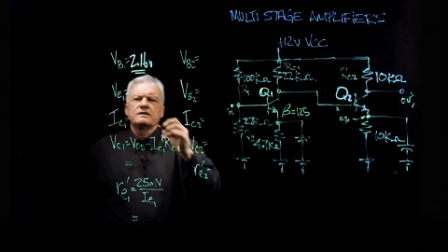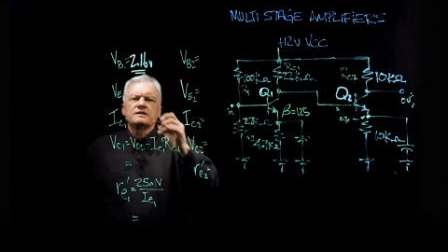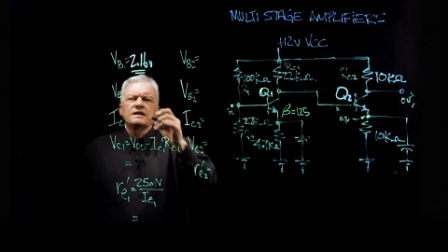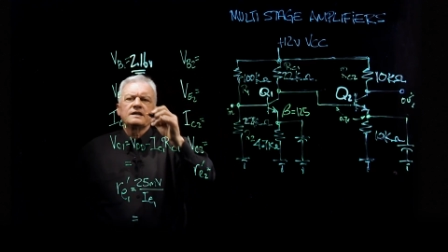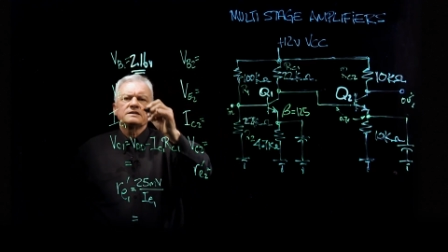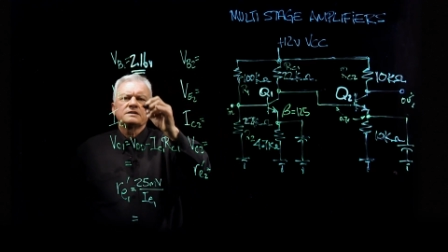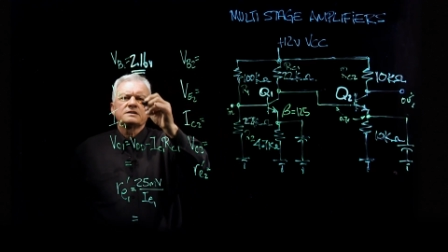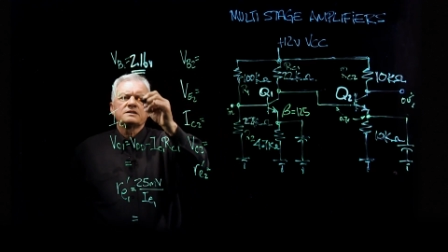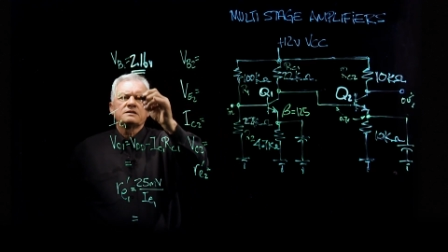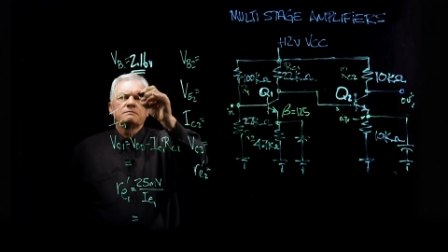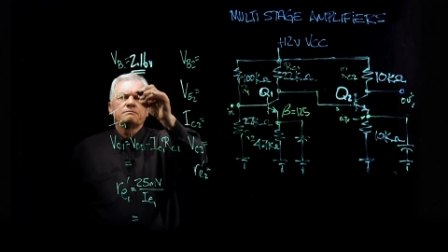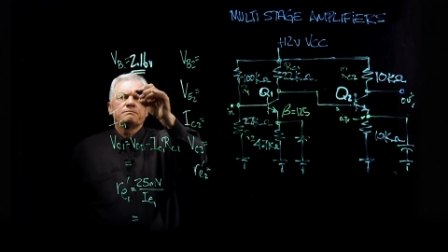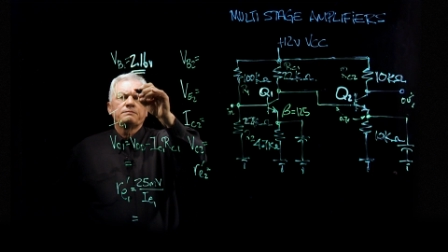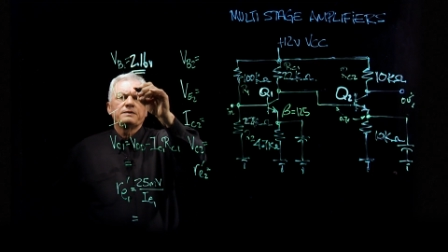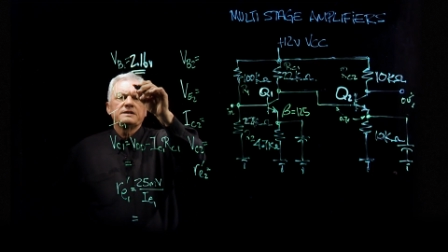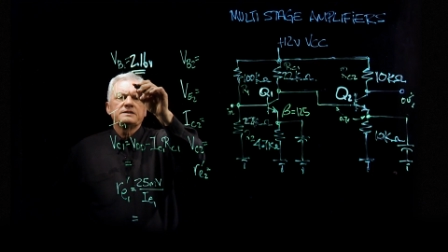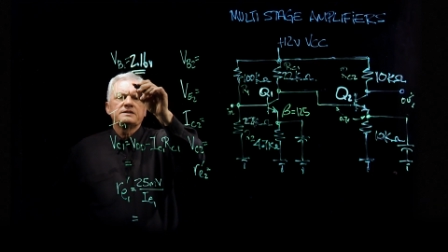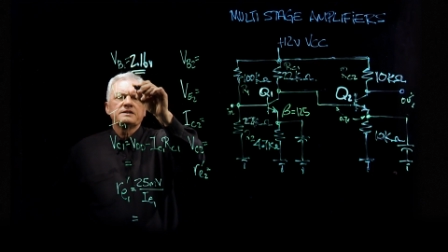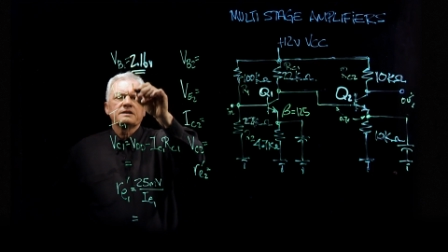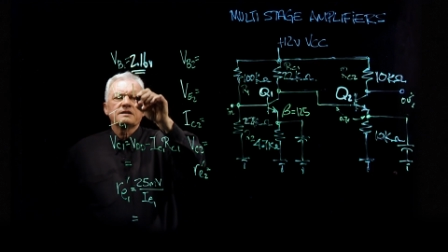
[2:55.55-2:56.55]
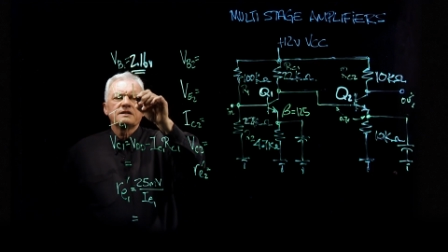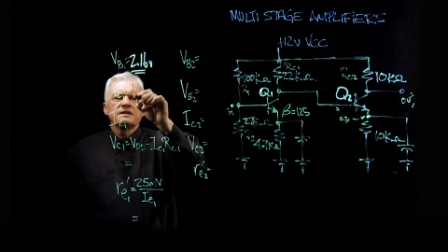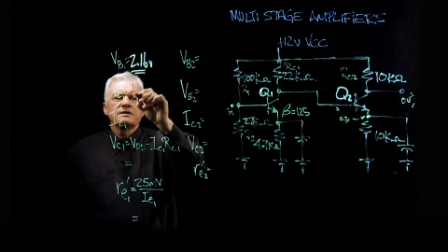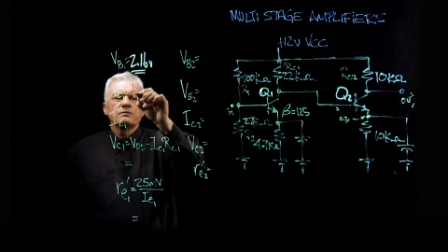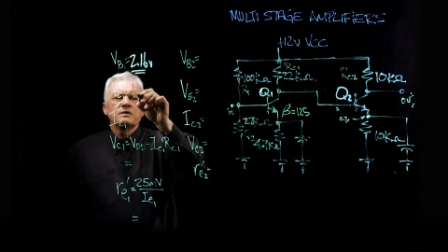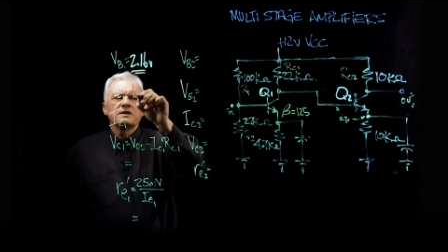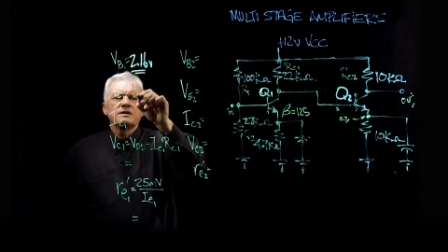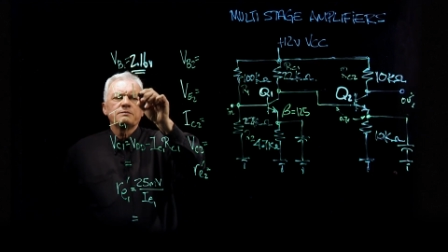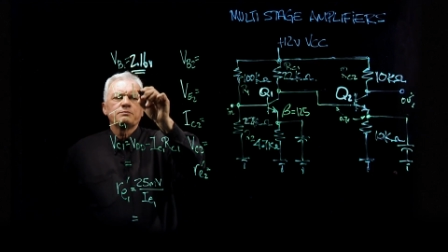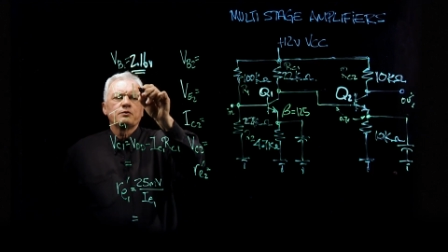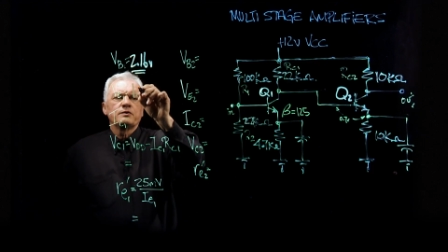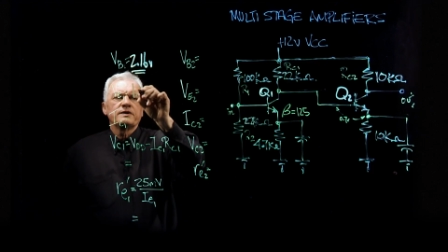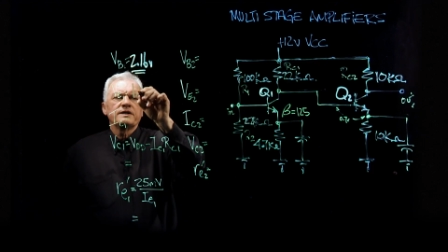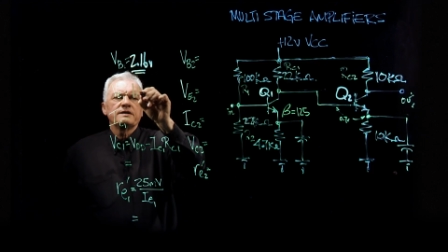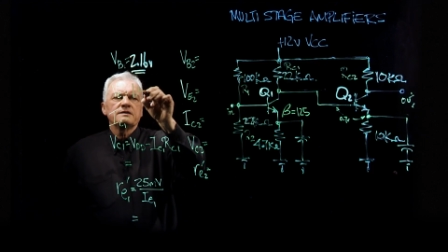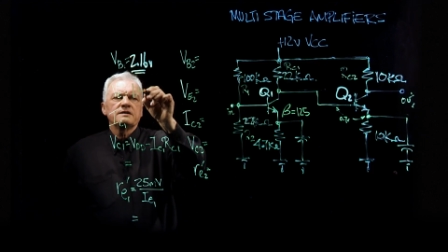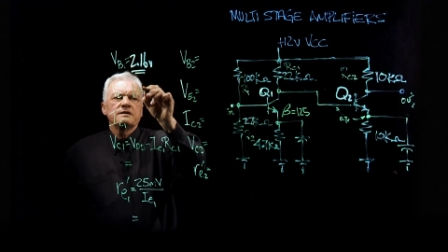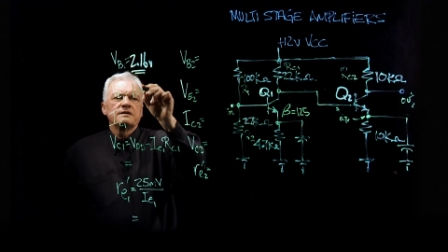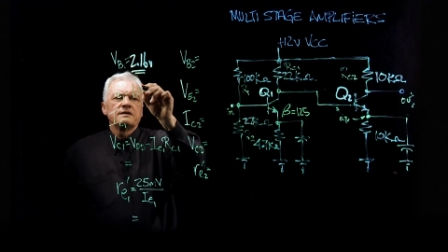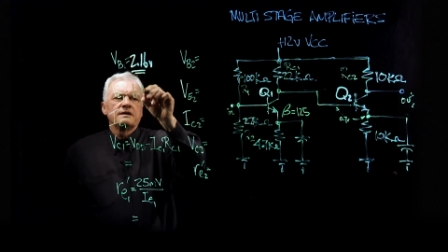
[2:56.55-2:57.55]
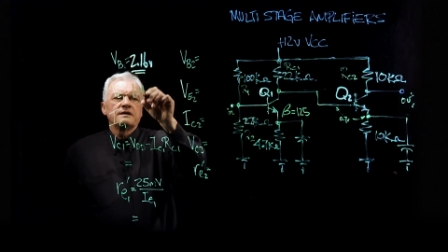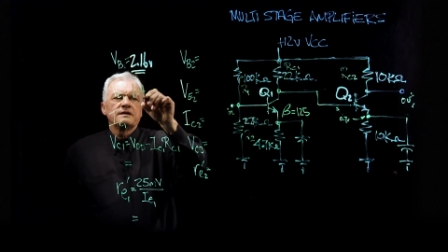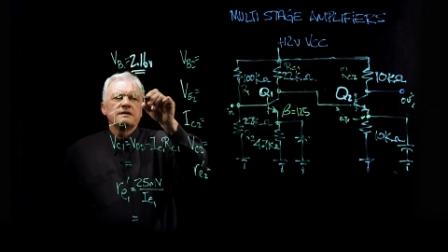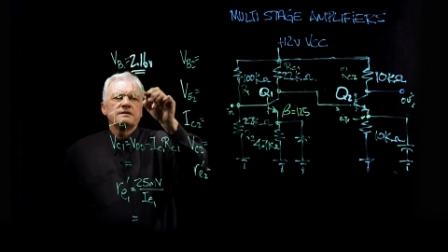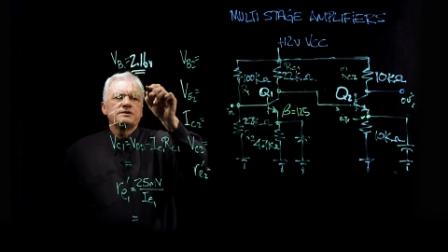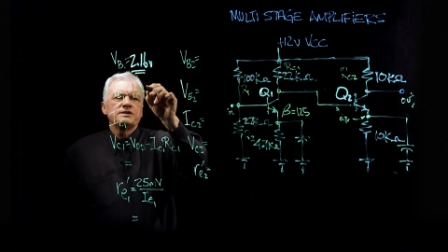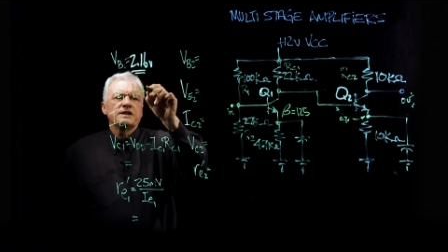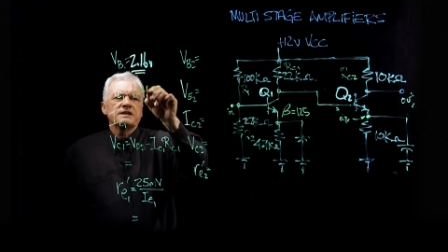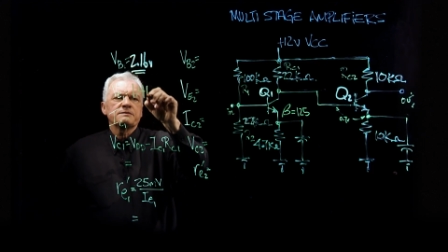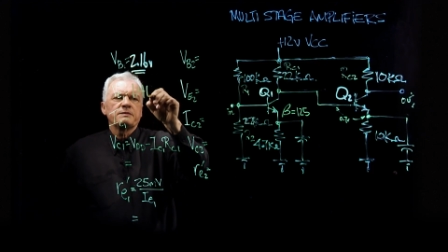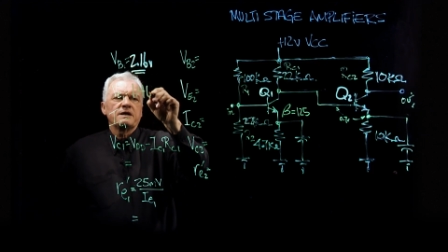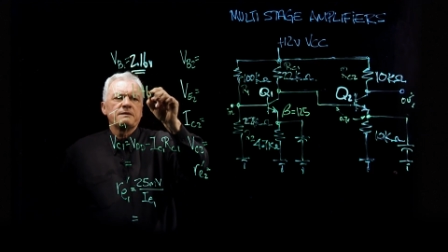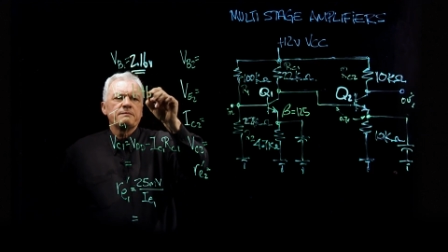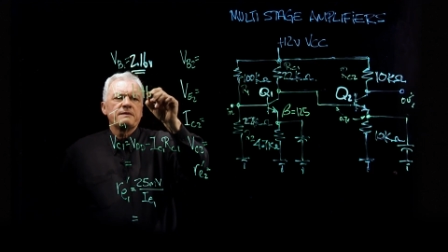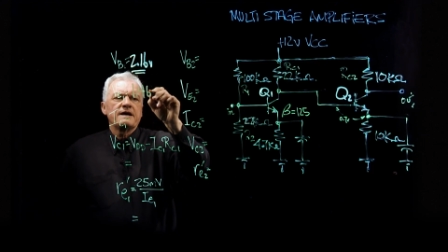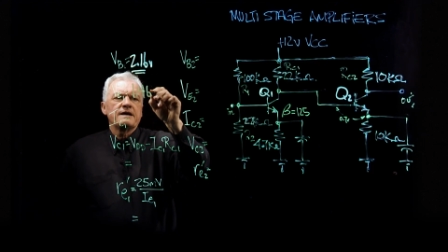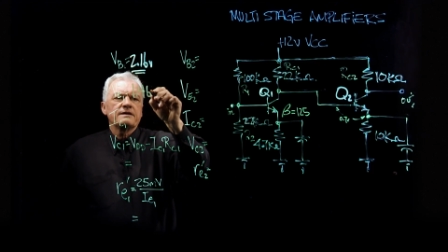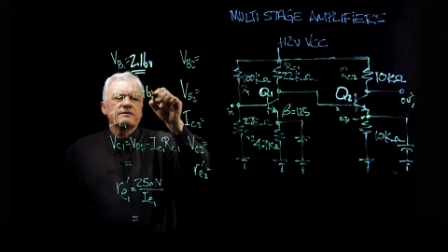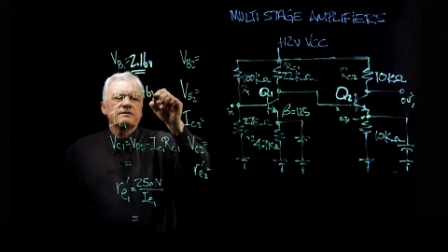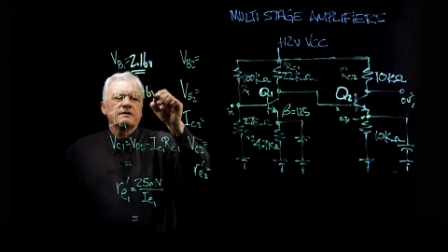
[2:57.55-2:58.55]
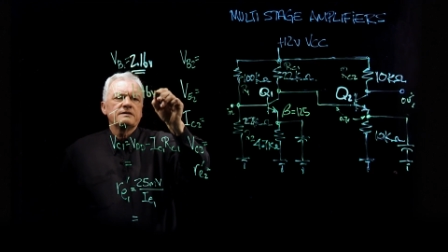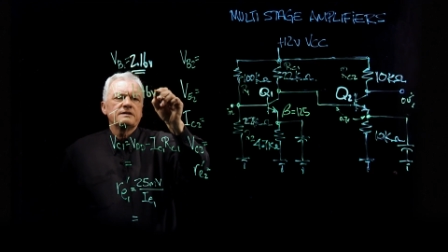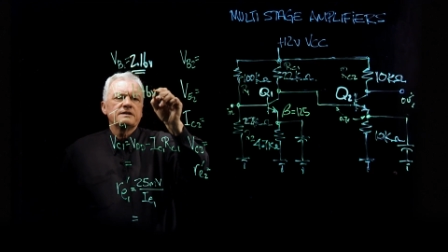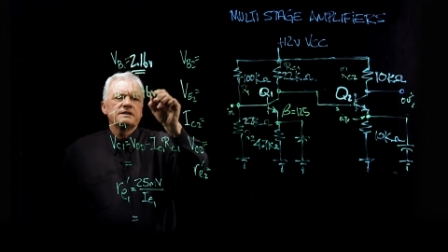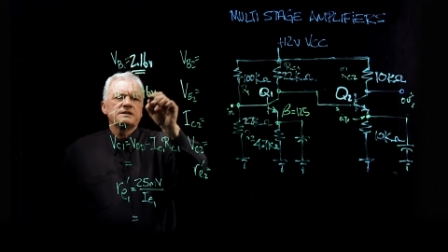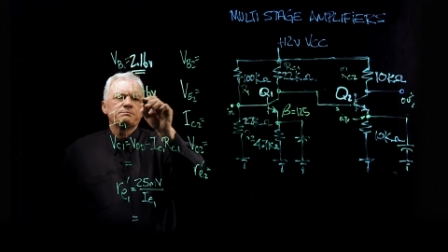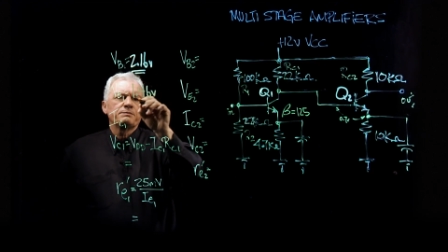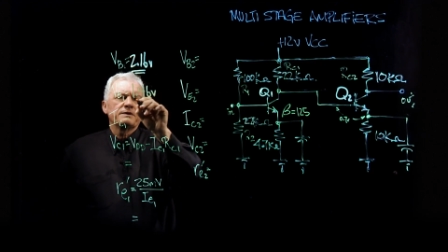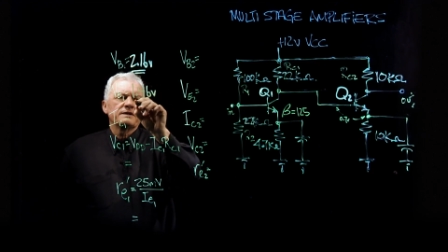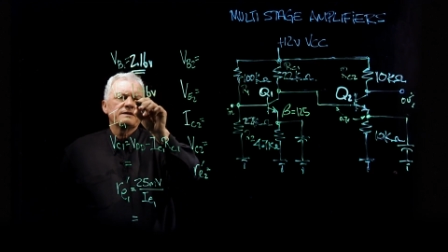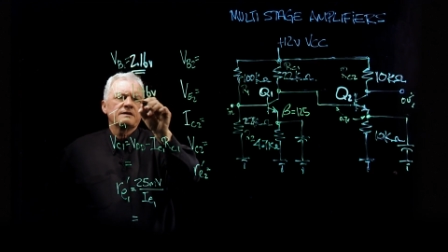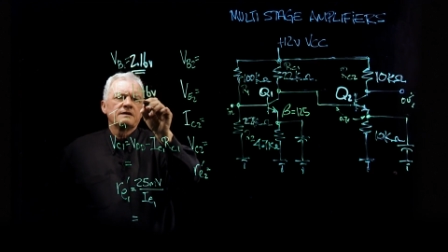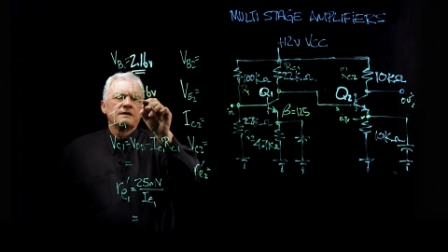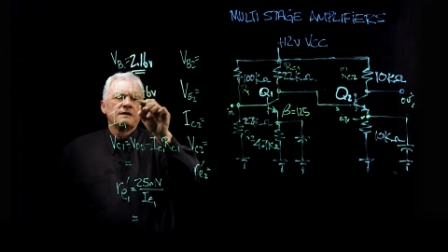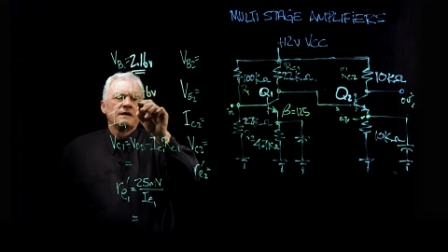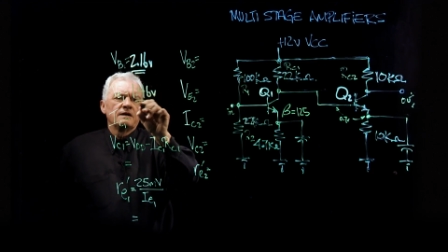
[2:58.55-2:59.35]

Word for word: And that's basically one point, and check my math on this, but